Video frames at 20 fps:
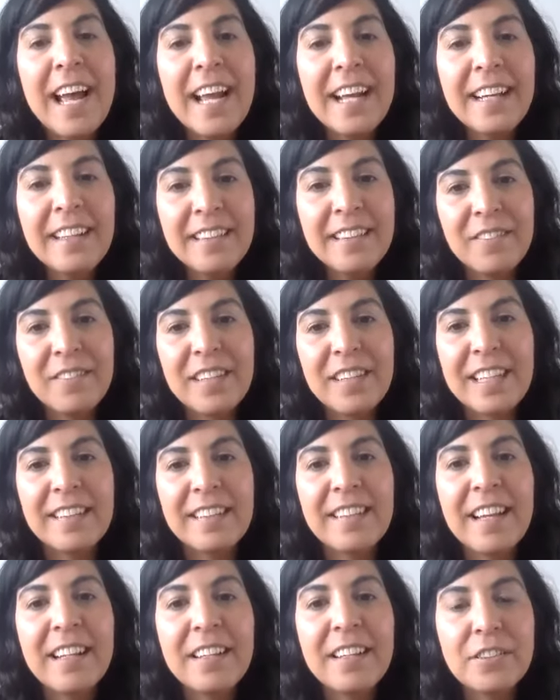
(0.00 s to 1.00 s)

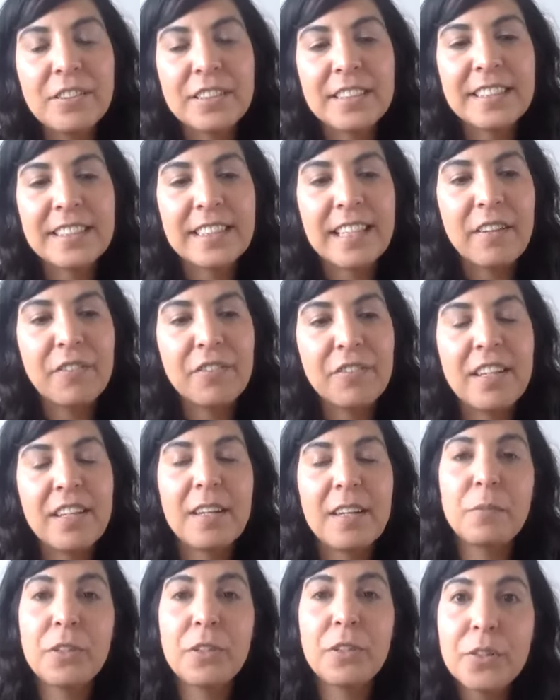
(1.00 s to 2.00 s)
actively tell yourself that
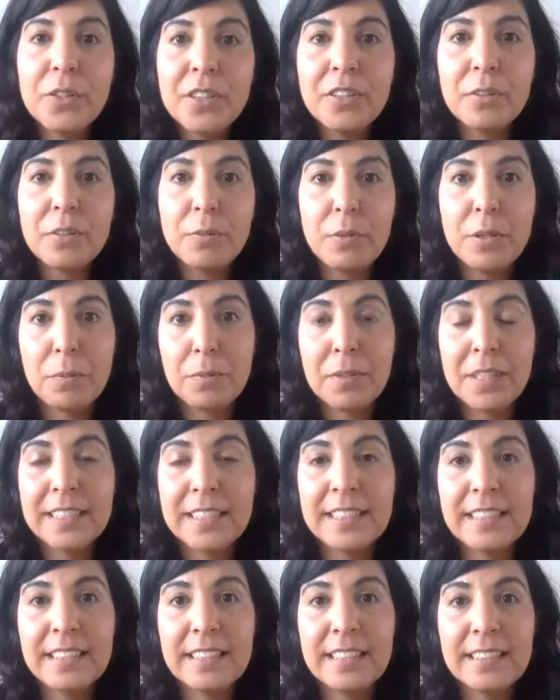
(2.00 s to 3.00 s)
I'm going to be
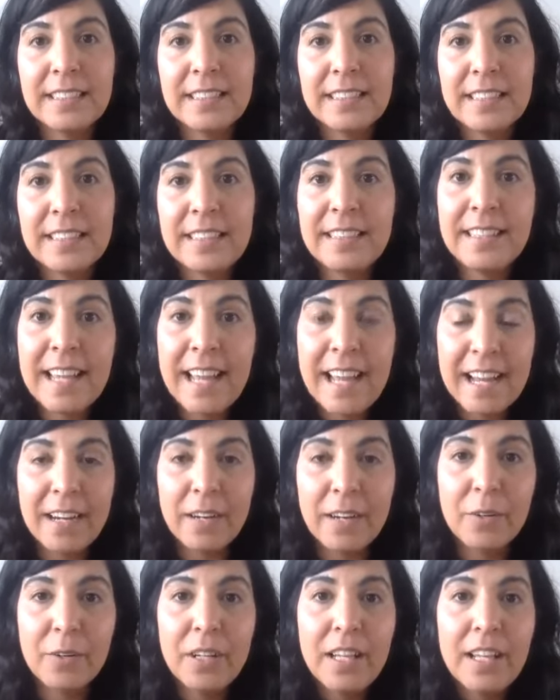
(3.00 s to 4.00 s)
present
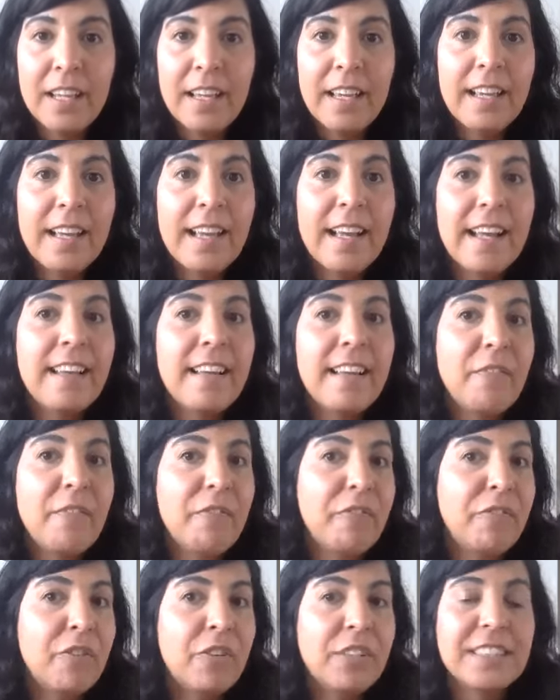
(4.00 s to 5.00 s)
now
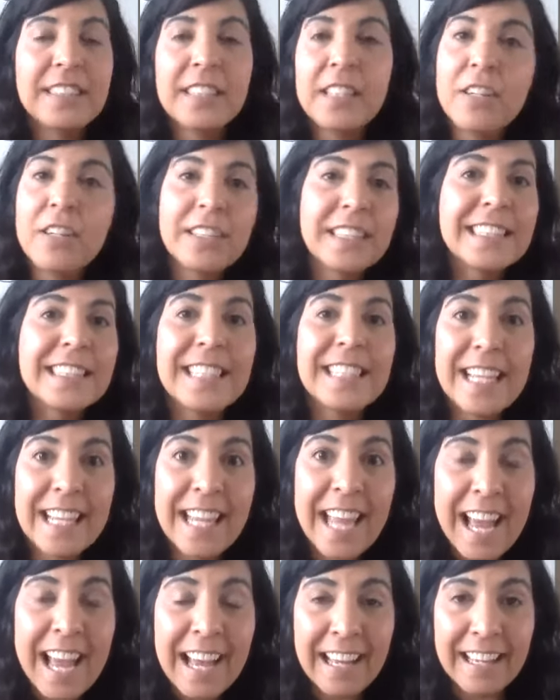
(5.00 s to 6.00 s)
for as long as I
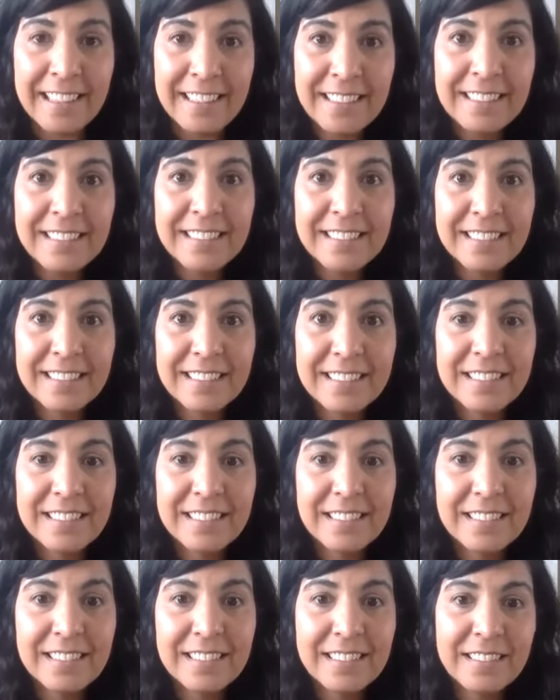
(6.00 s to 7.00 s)
can,
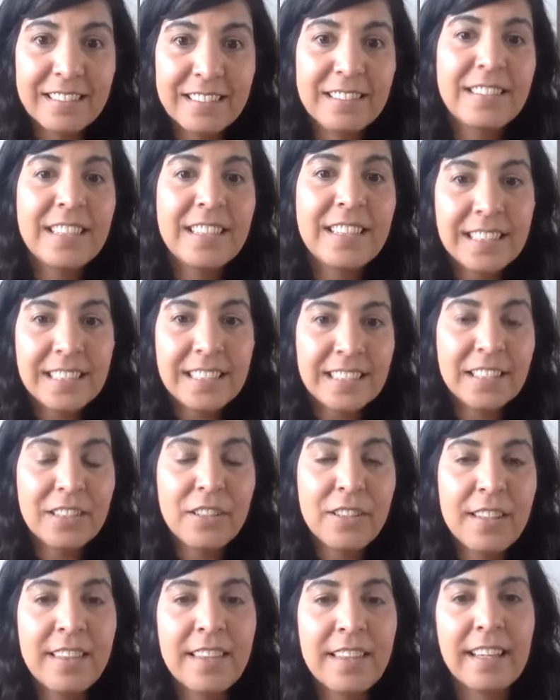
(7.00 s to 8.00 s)
that's a
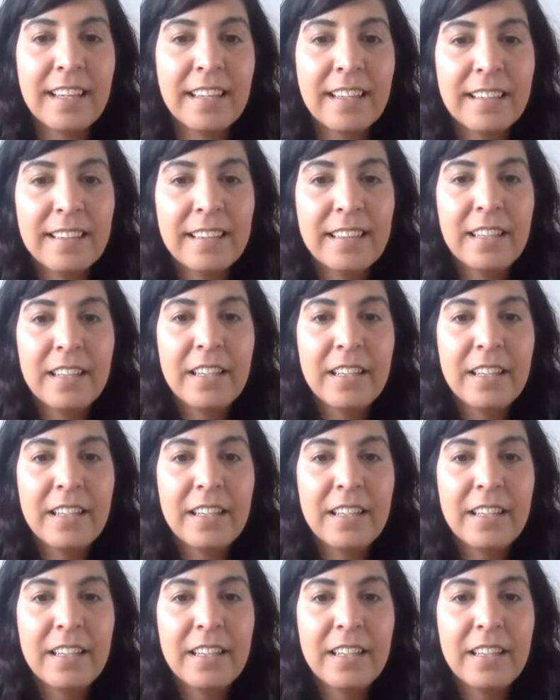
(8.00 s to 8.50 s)
good thing.